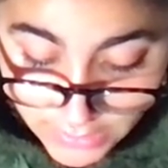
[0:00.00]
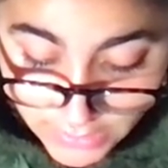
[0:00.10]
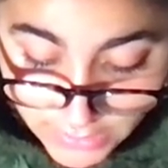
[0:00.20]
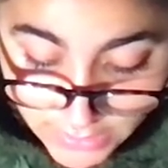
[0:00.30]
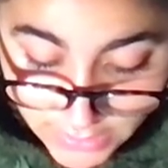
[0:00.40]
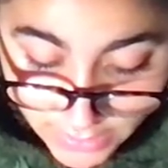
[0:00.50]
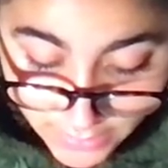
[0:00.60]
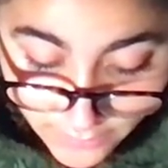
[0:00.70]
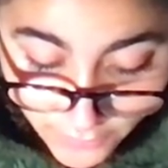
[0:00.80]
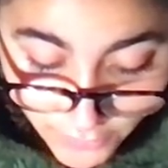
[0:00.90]
the
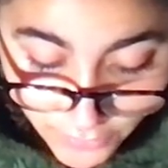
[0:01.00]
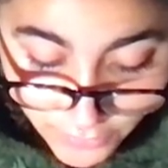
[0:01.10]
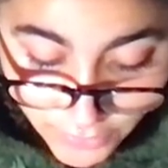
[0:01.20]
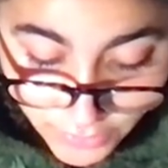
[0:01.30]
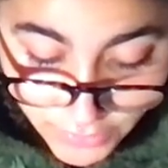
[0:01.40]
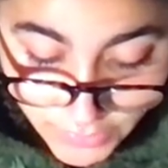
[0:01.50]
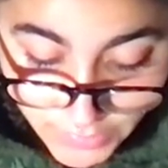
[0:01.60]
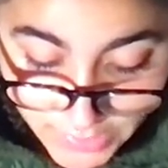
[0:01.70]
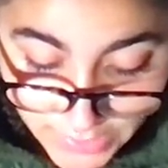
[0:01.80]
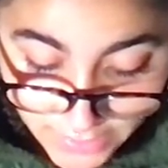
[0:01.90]
time for Cujo to
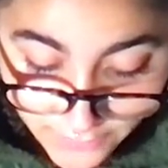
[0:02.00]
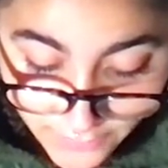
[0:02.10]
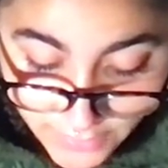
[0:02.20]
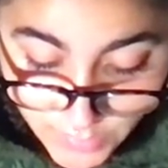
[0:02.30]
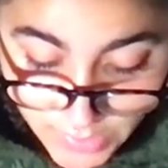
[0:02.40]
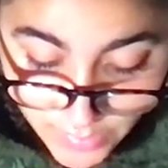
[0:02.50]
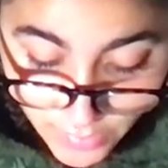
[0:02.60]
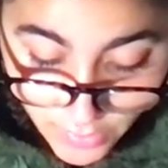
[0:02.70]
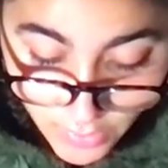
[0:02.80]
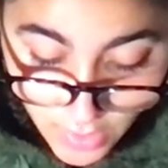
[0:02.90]
speak for his people.